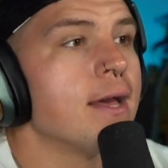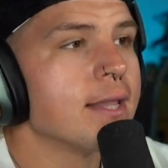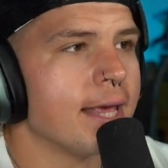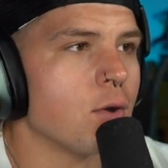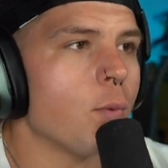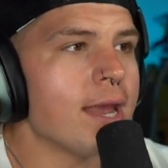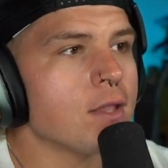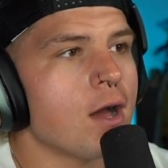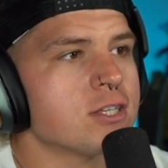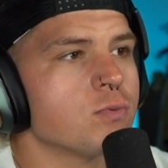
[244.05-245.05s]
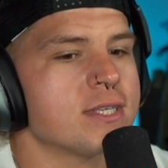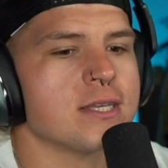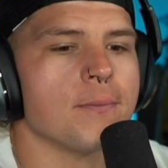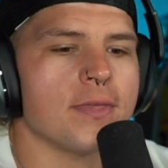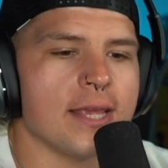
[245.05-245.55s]
Like weight loss was
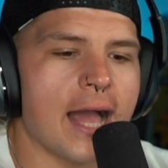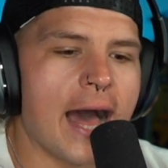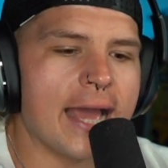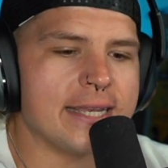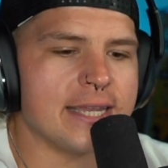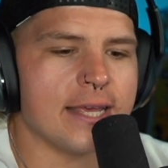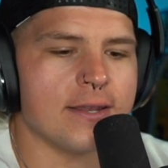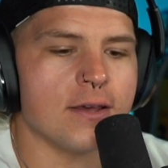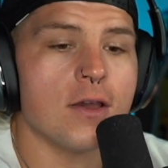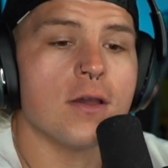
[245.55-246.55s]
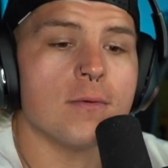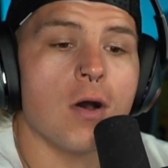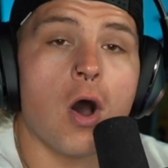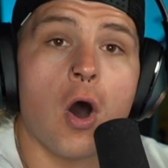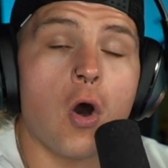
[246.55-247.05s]
something I did
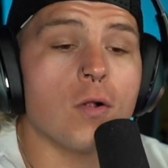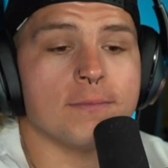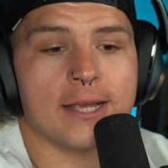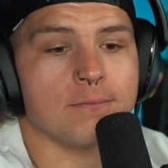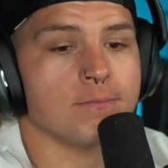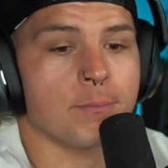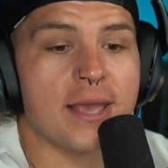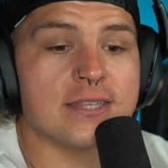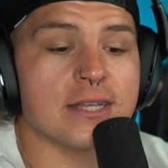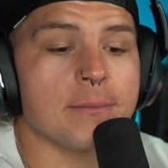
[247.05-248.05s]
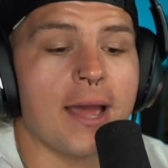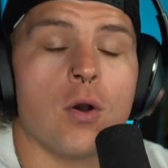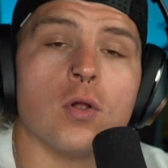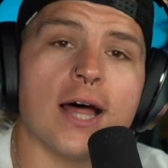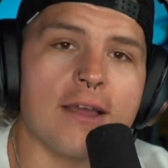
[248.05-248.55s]
all like basically my
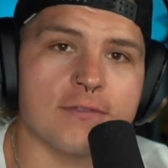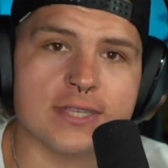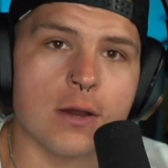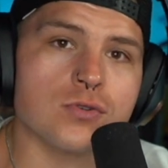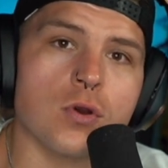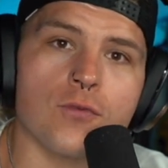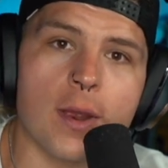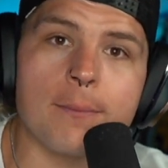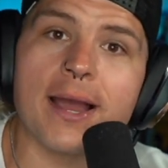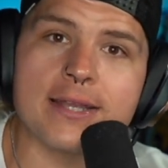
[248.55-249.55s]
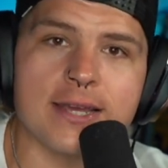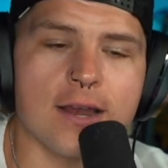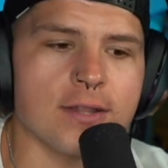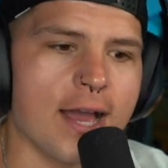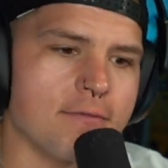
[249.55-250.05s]
whole life because I was overweight my
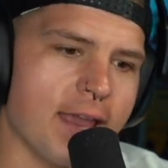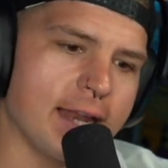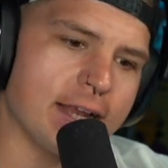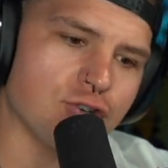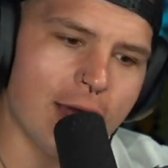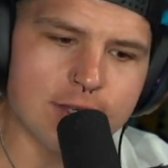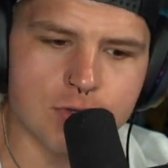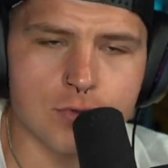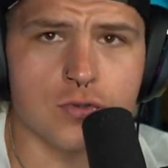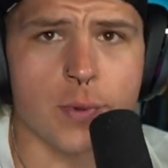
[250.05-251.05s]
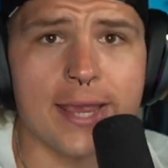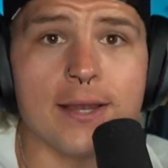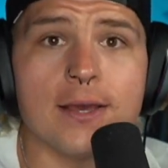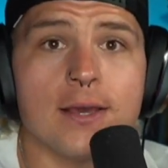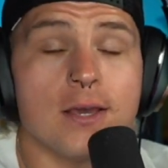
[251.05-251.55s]
entire life and I tried to lose weight
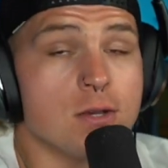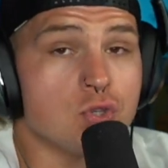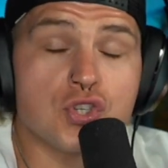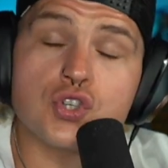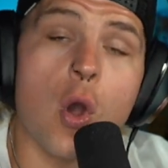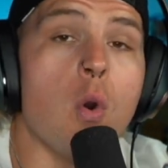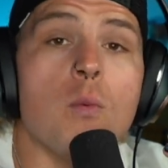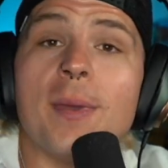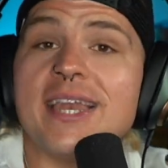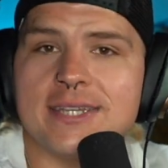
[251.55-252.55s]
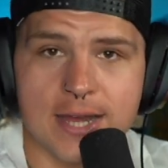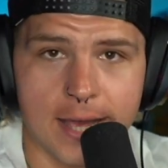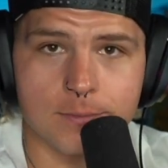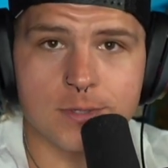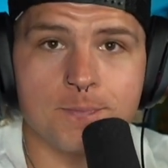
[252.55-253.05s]
so many
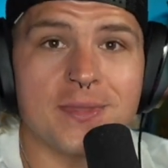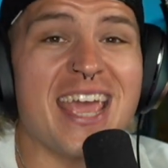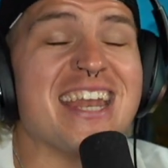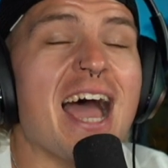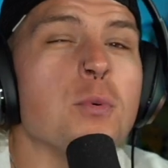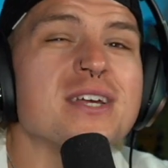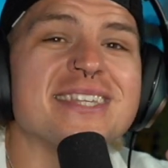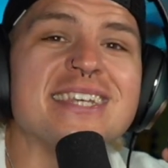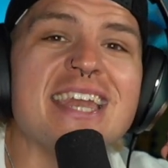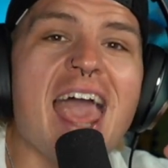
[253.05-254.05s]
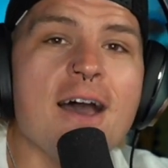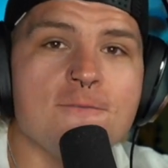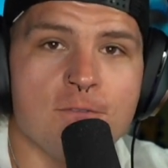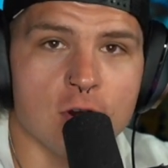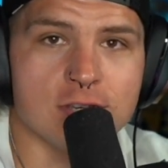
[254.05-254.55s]
times and I was
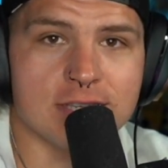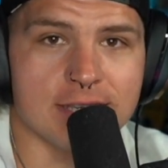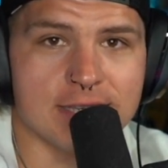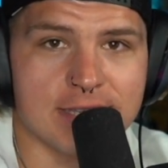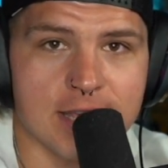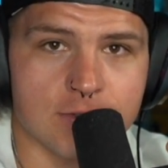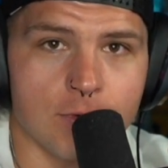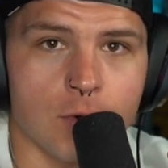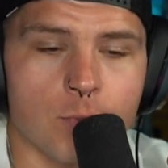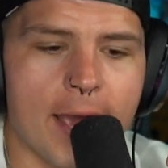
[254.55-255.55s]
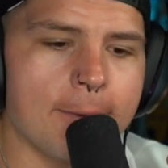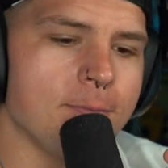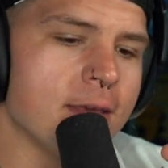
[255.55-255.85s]
never successful, right?